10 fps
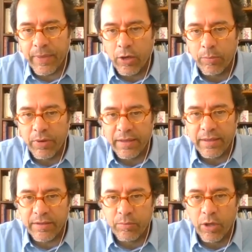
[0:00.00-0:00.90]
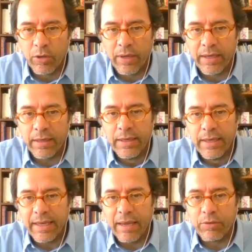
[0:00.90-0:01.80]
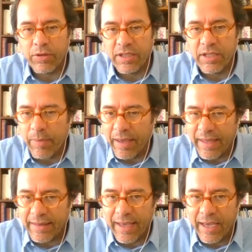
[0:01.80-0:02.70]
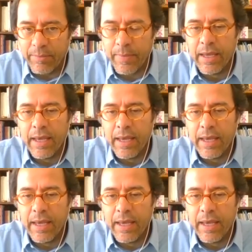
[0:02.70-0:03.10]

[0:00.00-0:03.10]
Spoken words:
operator, a small one, came to the city by that time.